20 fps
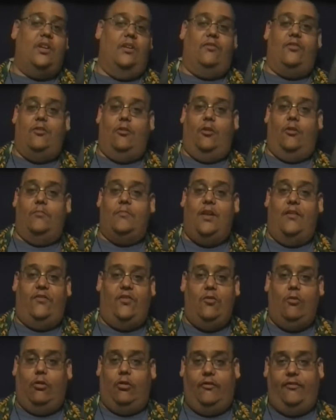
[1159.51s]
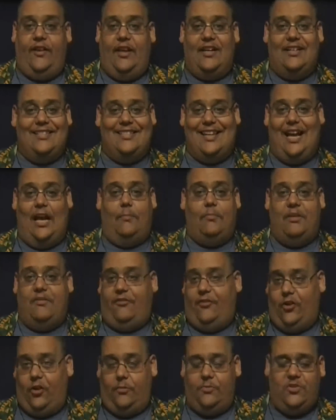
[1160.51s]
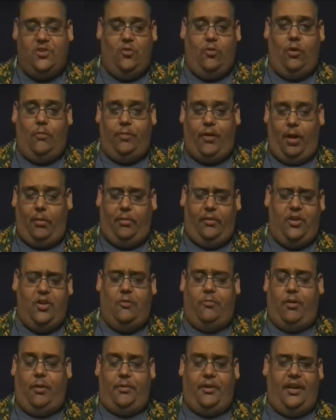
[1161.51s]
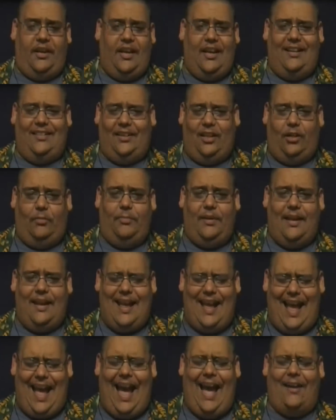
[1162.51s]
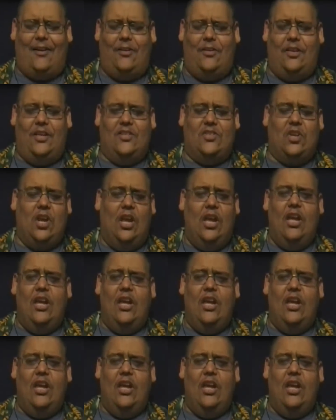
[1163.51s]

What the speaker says: If you are a fan of zombie films, you're probably going to get a little bit out of this.